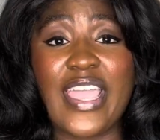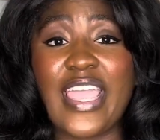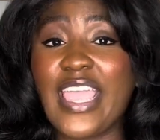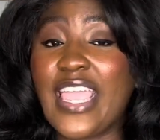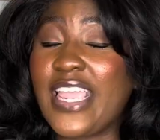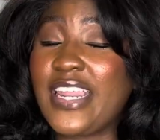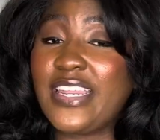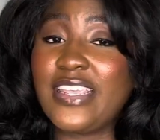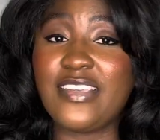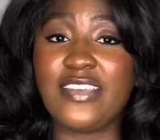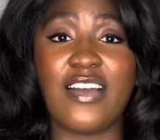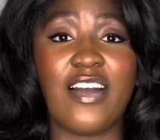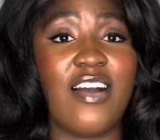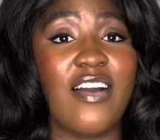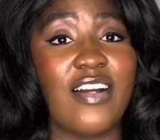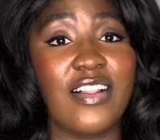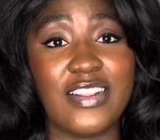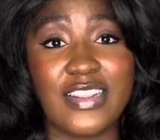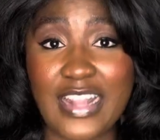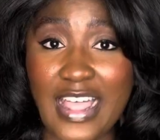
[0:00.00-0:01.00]
any
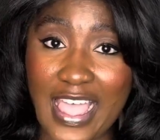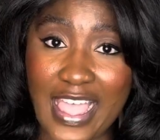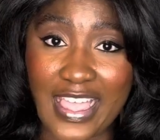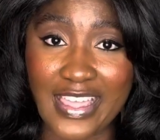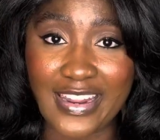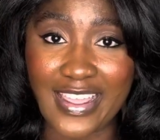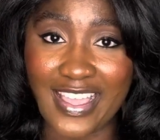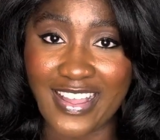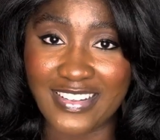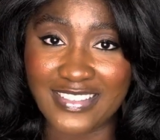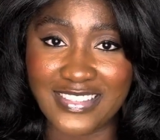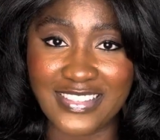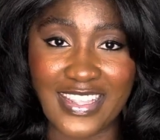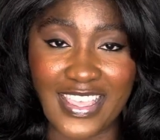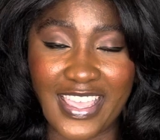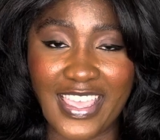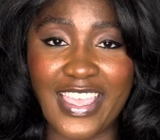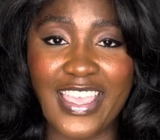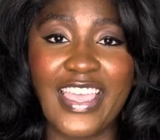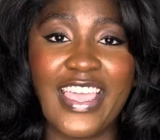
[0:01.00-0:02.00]
young lad out
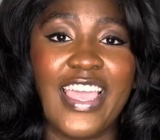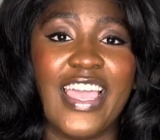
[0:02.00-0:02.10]
there